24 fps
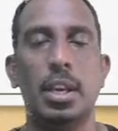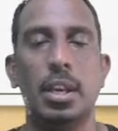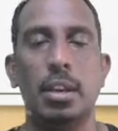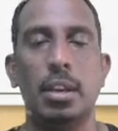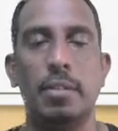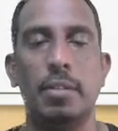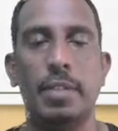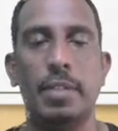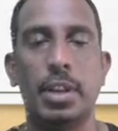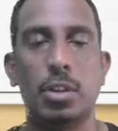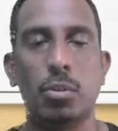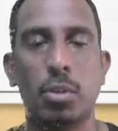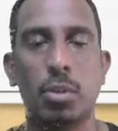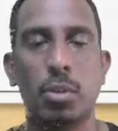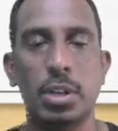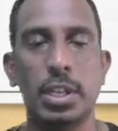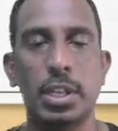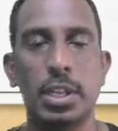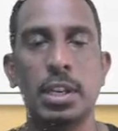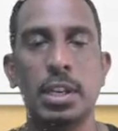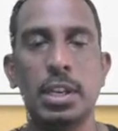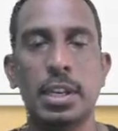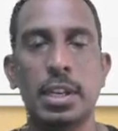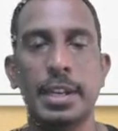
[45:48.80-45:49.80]
Where
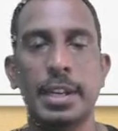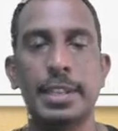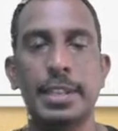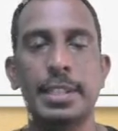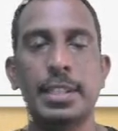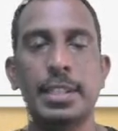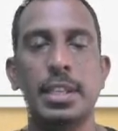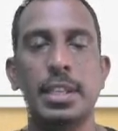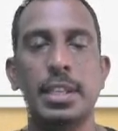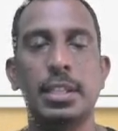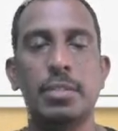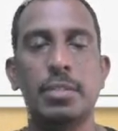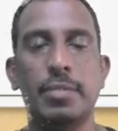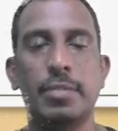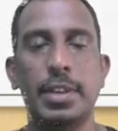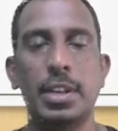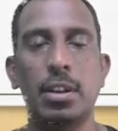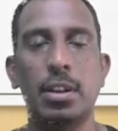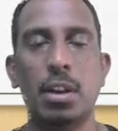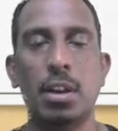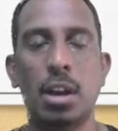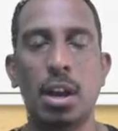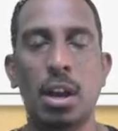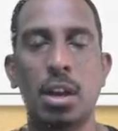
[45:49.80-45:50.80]
cardiac arrest is where
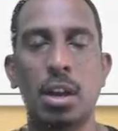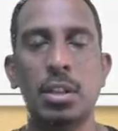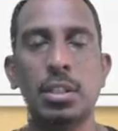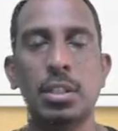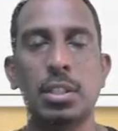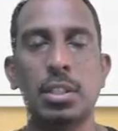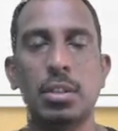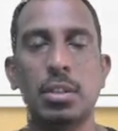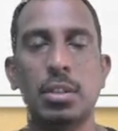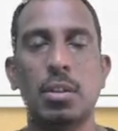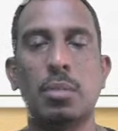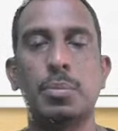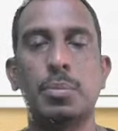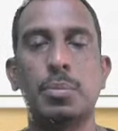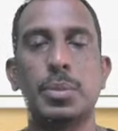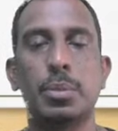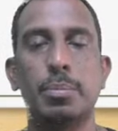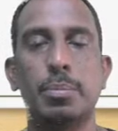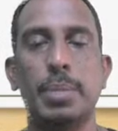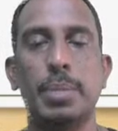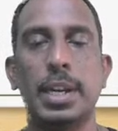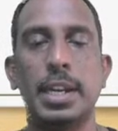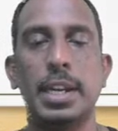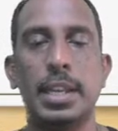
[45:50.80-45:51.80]
heart stops
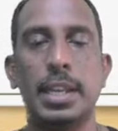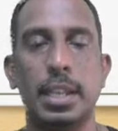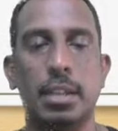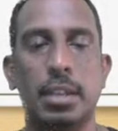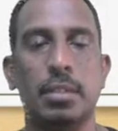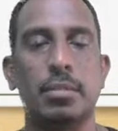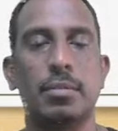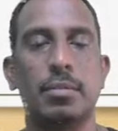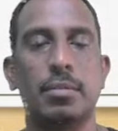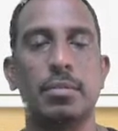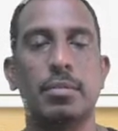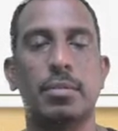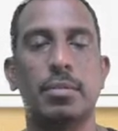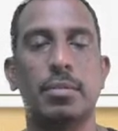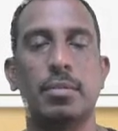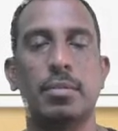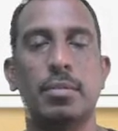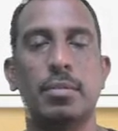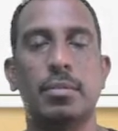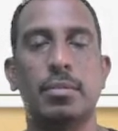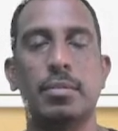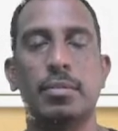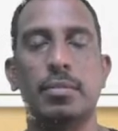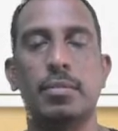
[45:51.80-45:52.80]
beating.
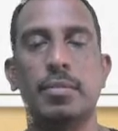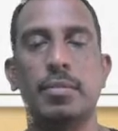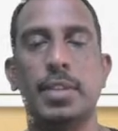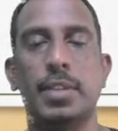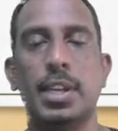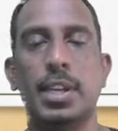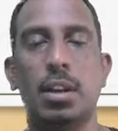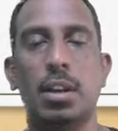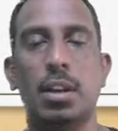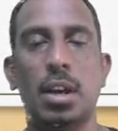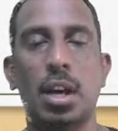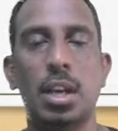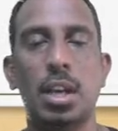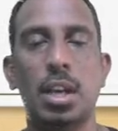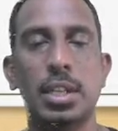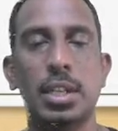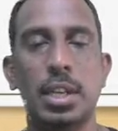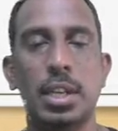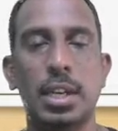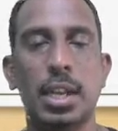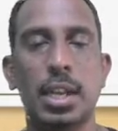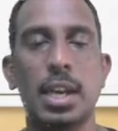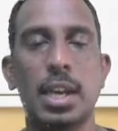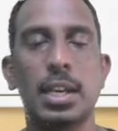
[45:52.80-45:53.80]
Where heart
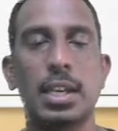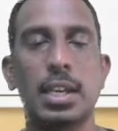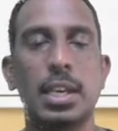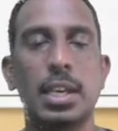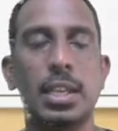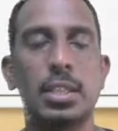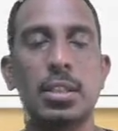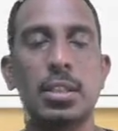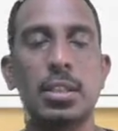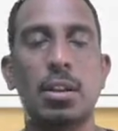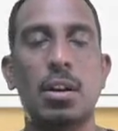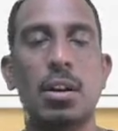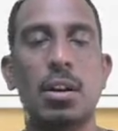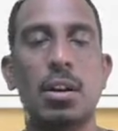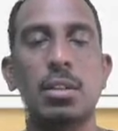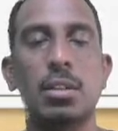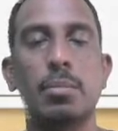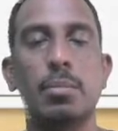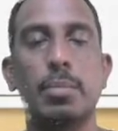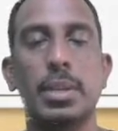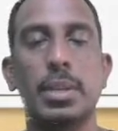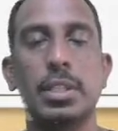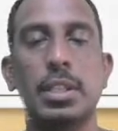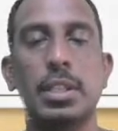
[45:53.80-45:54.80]
attack is heart
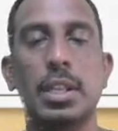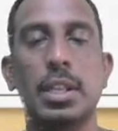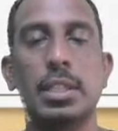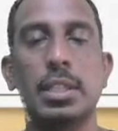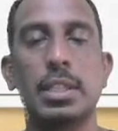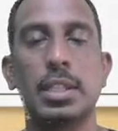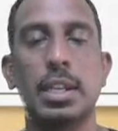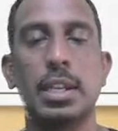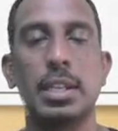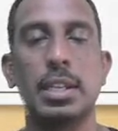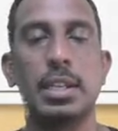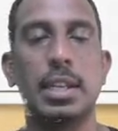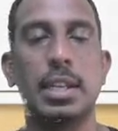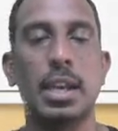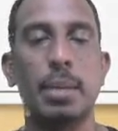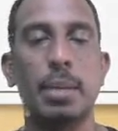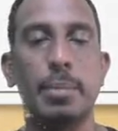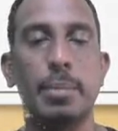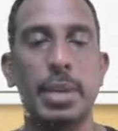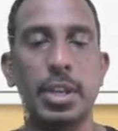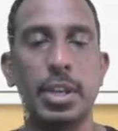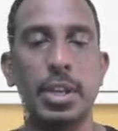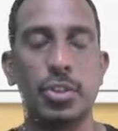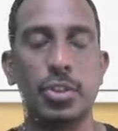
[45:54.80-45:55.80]
muscles get
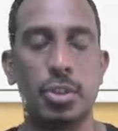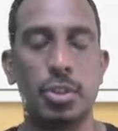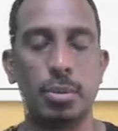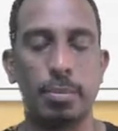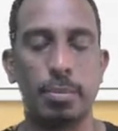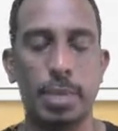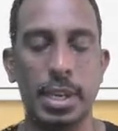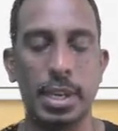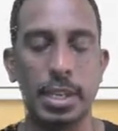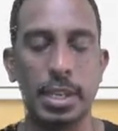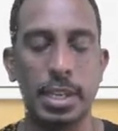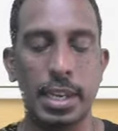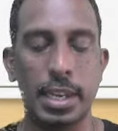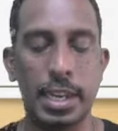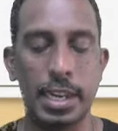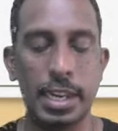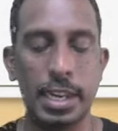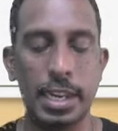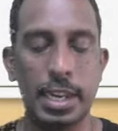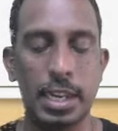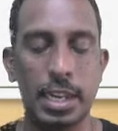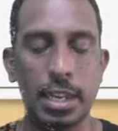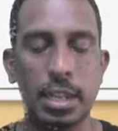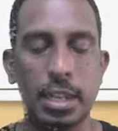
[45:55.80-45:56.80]
damaged by
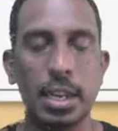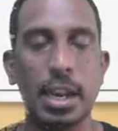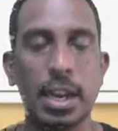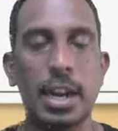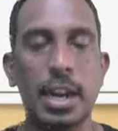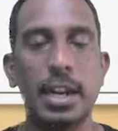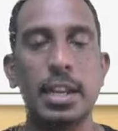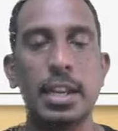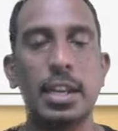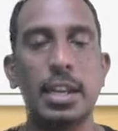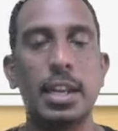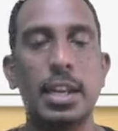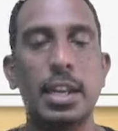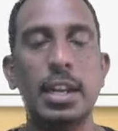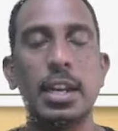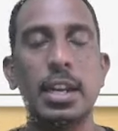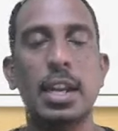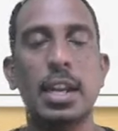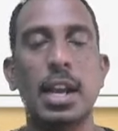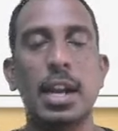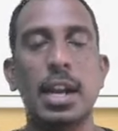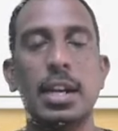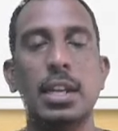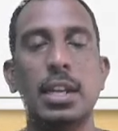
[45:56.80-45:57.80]

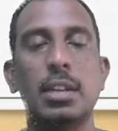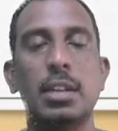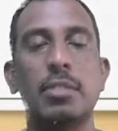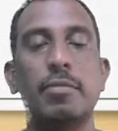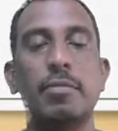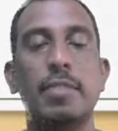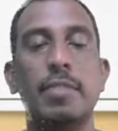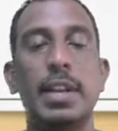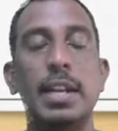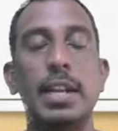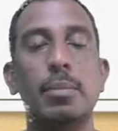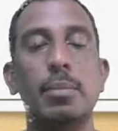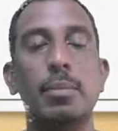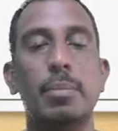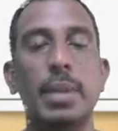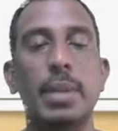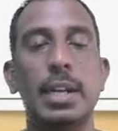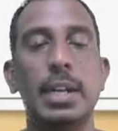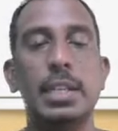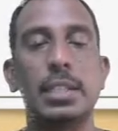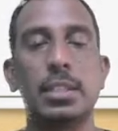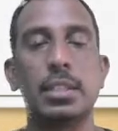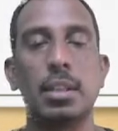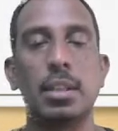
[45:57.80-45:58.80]
inadequate
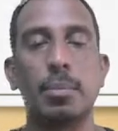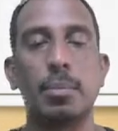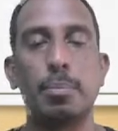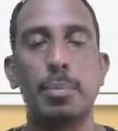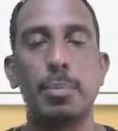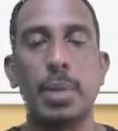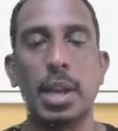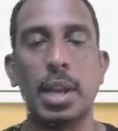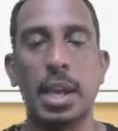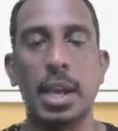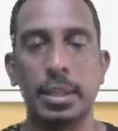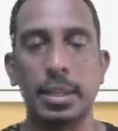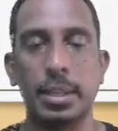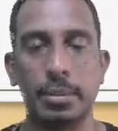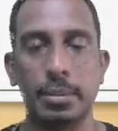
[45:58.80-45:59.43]
blood supply.